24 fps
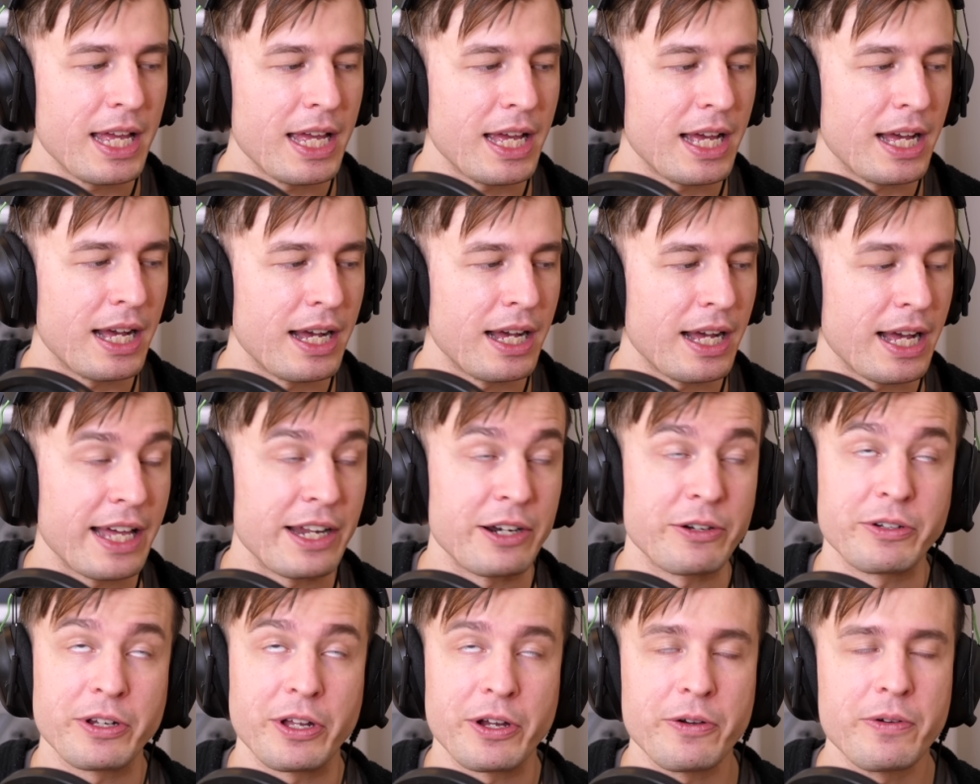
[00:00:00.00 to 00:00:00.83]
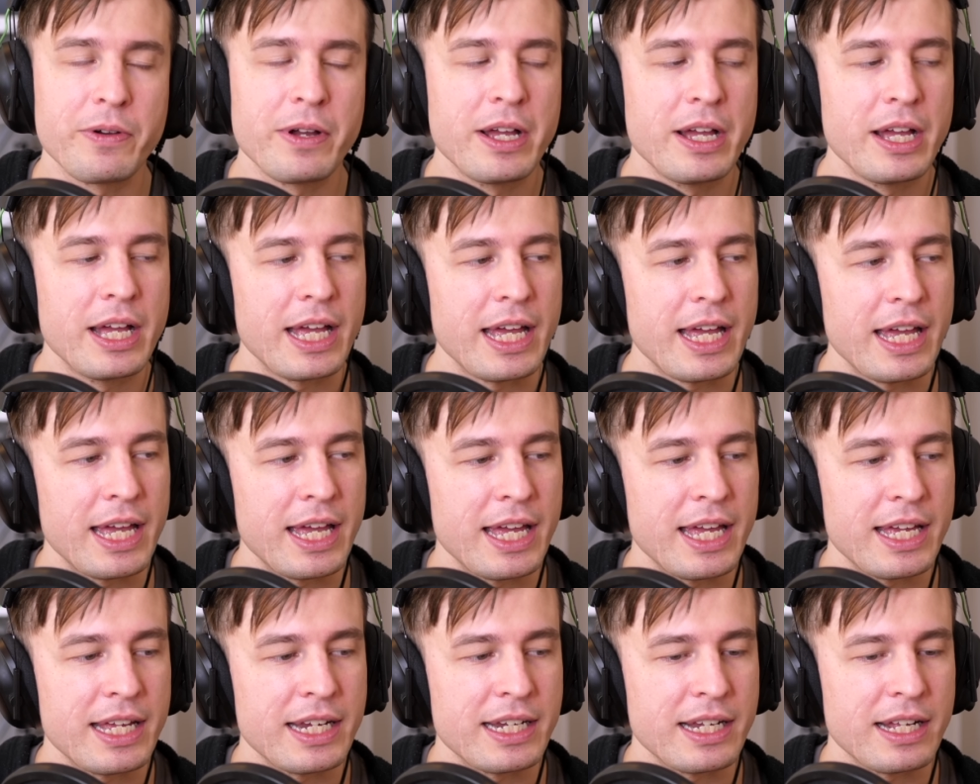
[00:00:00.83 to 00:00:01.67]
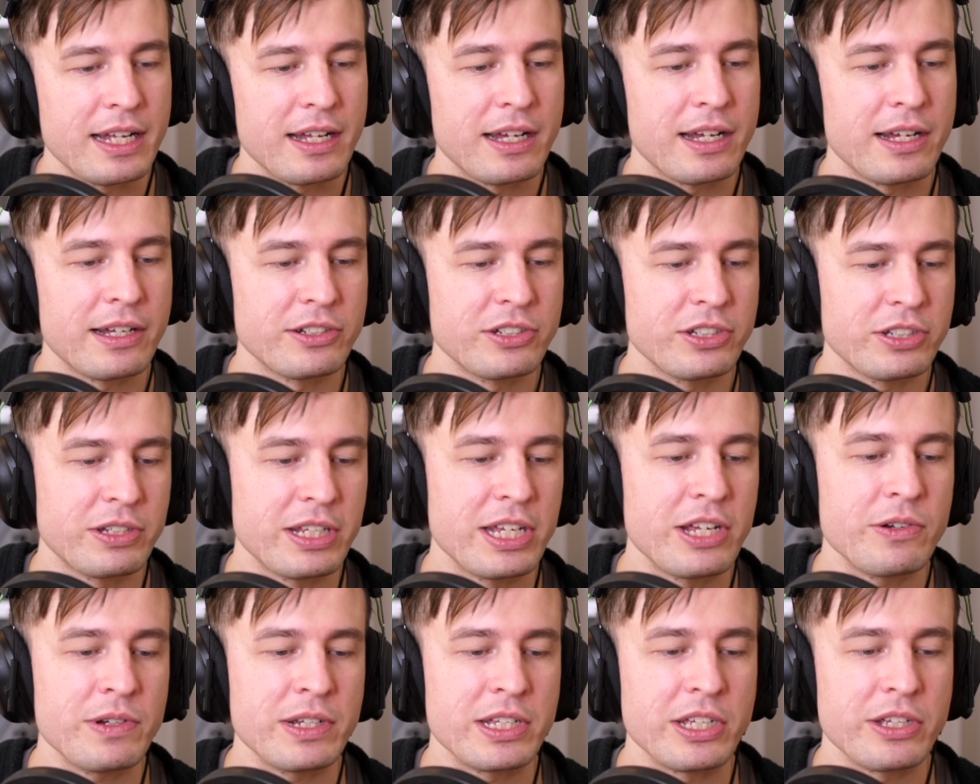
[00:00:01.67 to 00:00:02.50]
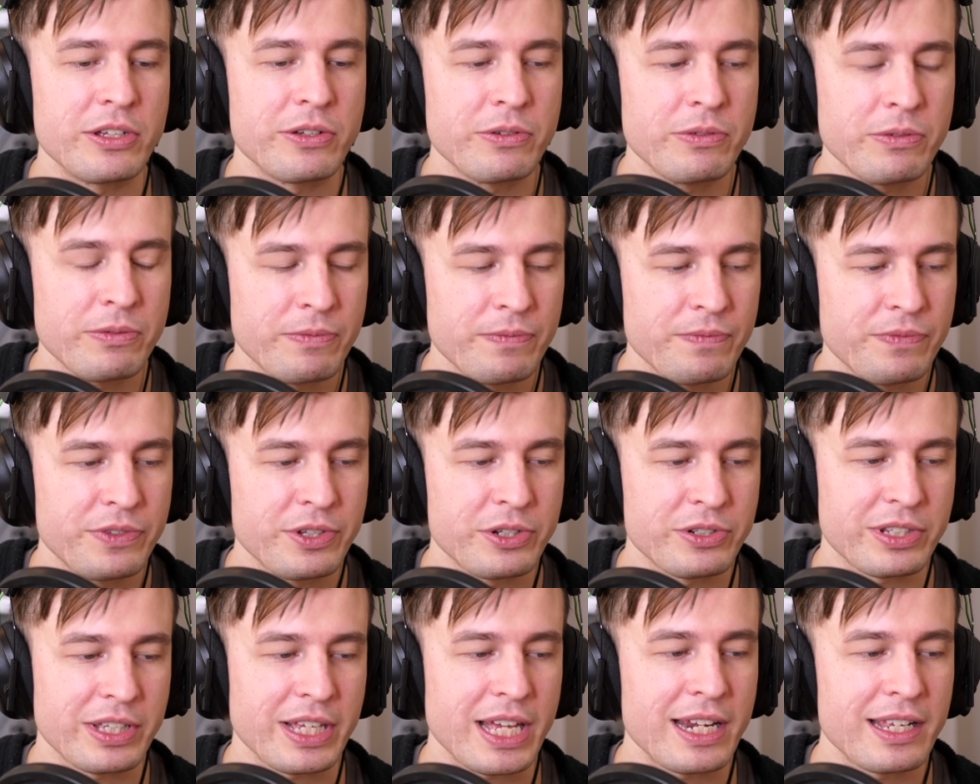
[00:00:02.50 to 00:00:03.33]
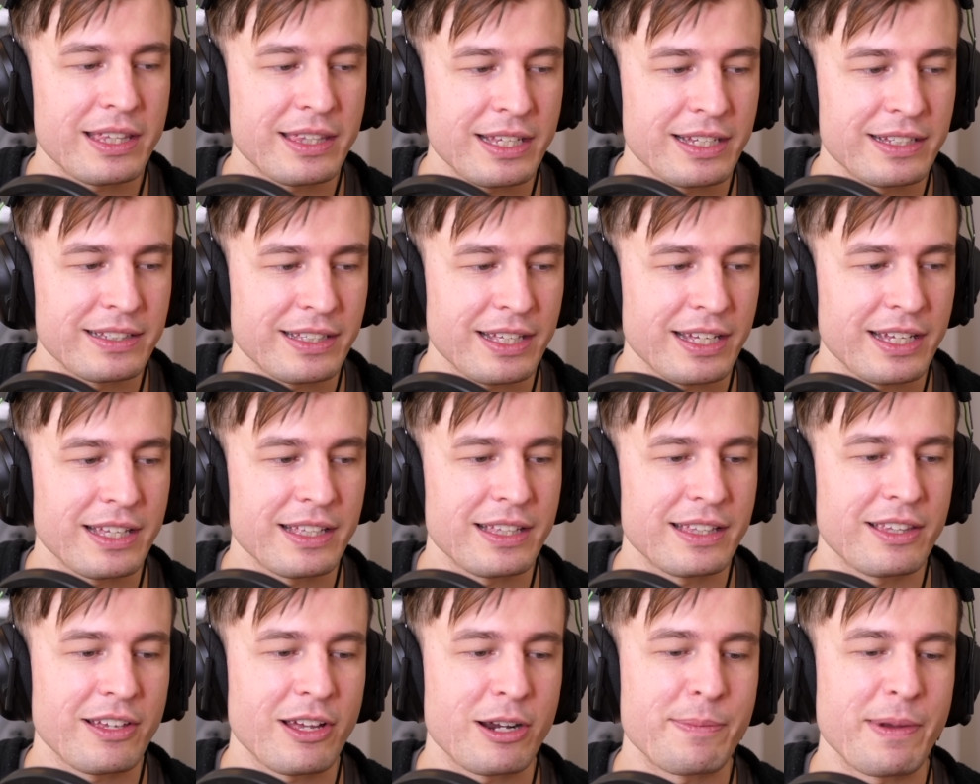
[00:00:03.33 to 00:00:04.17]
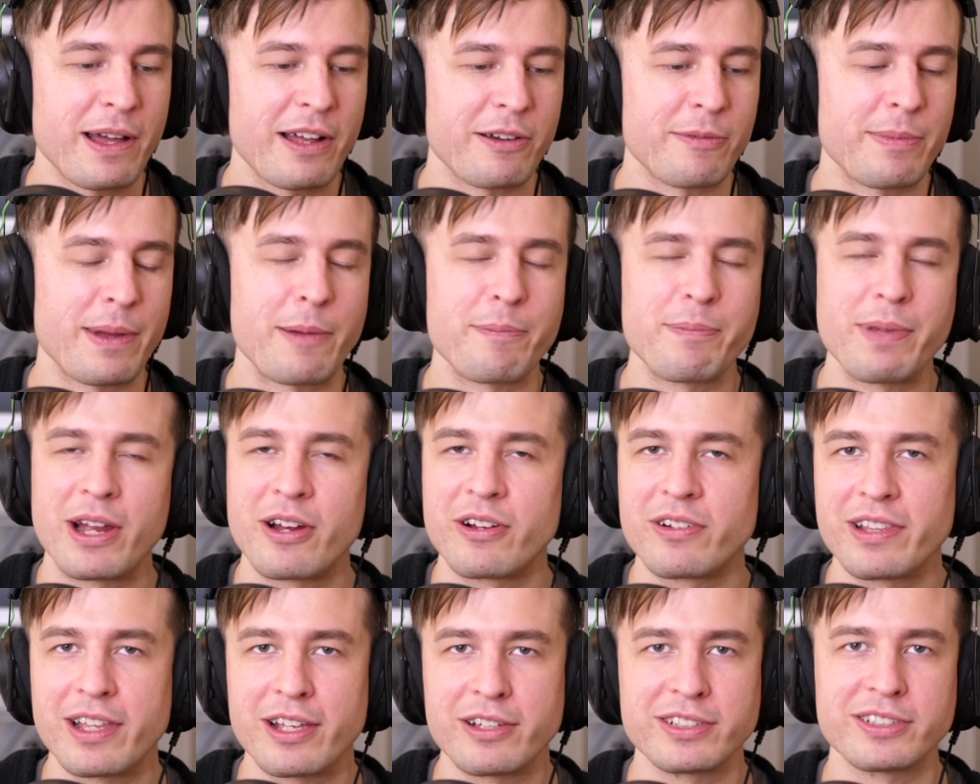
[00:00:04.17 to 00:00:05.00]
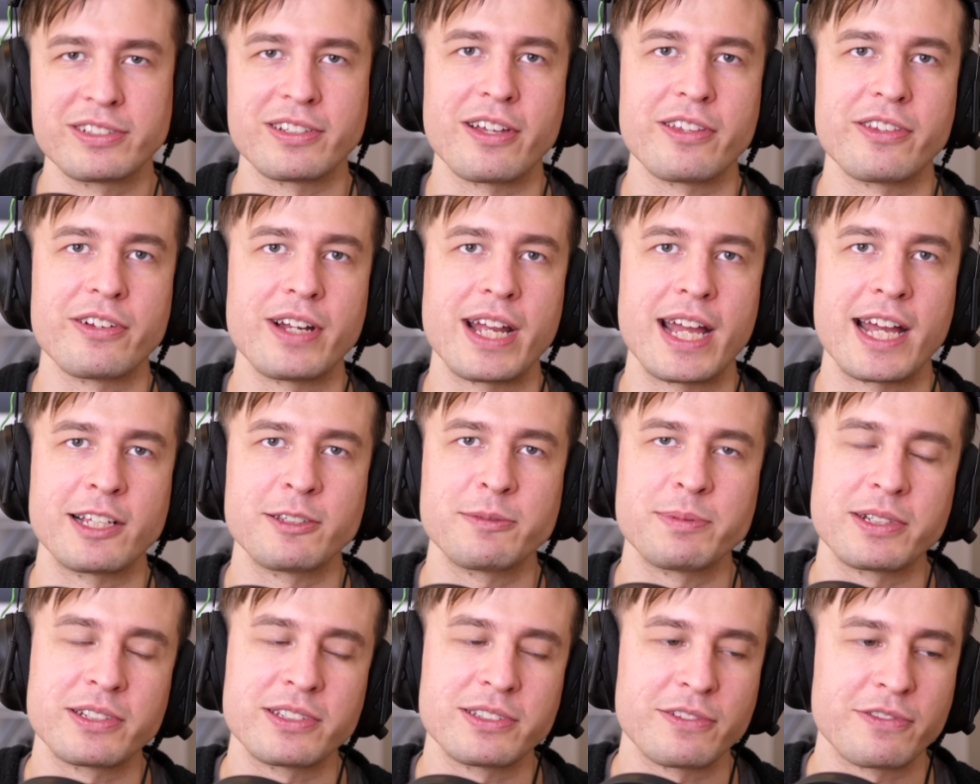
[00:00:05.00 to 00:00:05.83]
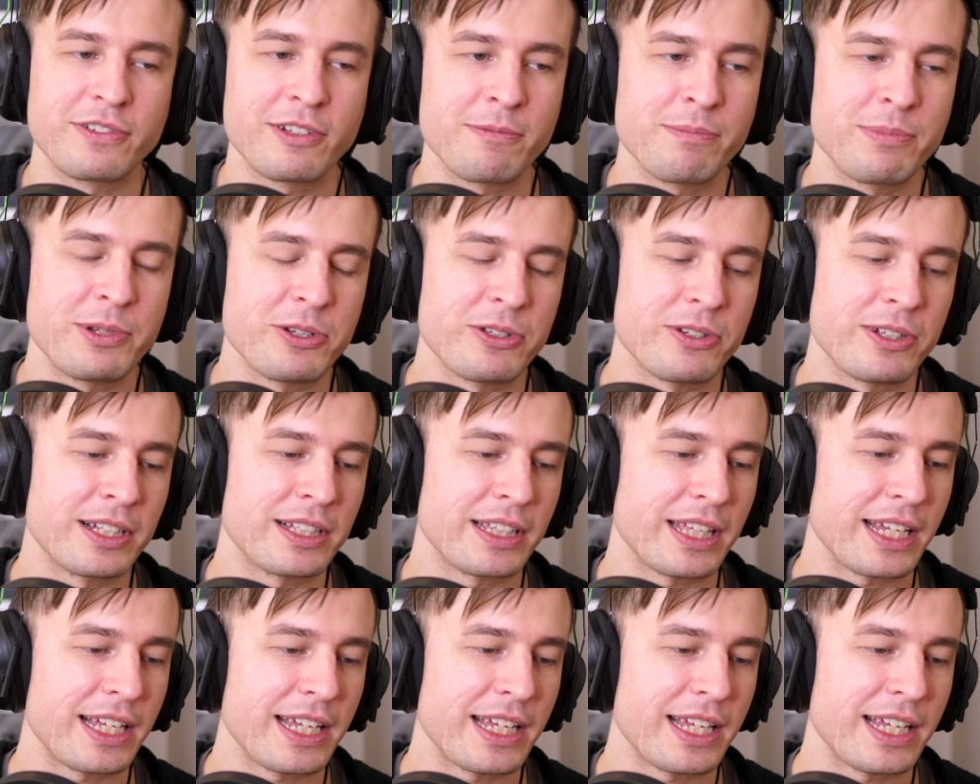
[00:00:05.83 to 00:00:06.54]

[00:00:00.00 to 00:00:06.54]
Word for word: uh, I don't know. And uh, just hearing you, there's a lot of things that I thought about about parallels to other aspects of computing.